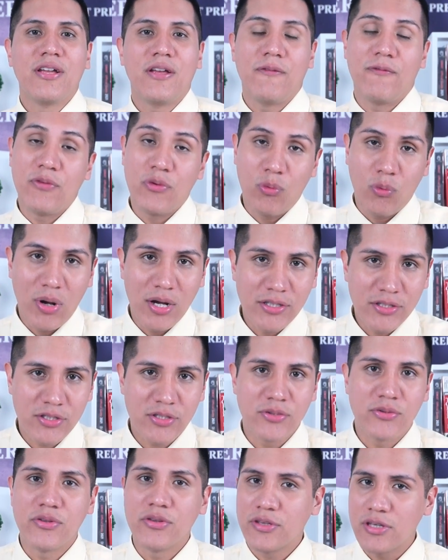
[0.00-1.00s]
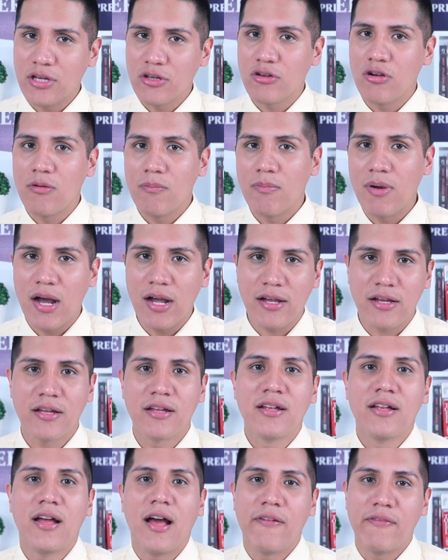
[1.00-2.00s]
if you want to, you can go back
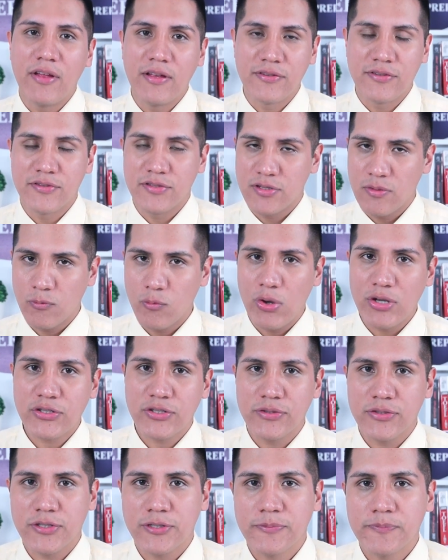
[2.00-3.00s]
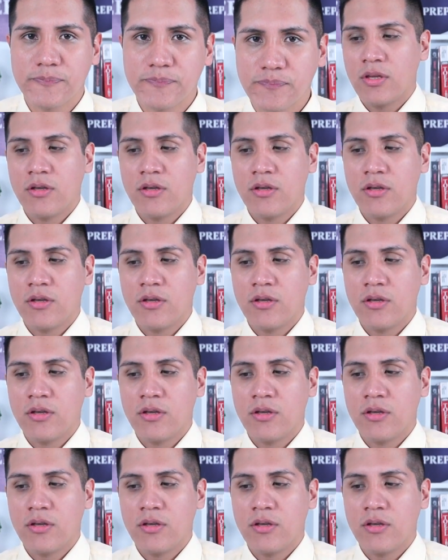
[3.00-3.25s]
and answer some questions.